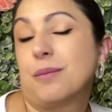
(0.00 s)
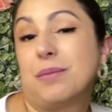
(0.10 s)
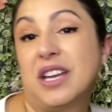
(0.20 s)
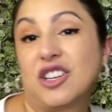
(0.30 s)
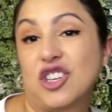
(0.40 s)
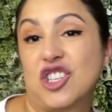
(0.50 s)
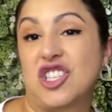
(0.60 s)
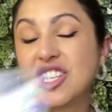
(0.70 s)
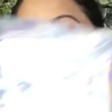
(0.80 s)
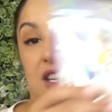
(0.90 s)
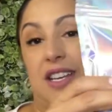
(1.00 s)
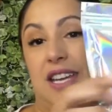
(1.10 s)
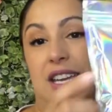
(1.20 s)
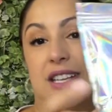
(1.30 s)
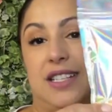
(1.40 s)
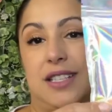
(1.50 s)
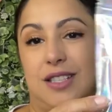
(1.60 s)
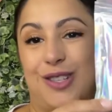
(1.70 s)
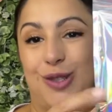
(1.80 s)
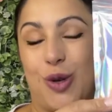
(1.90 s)
pincushion kit
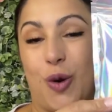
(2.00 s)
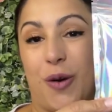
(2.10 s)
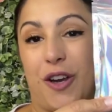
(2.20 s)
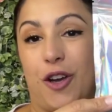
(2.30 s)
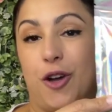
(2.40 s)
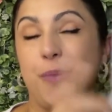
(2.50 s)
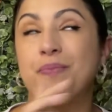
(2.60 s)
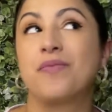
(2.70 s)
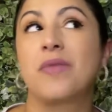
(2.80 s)
tutorial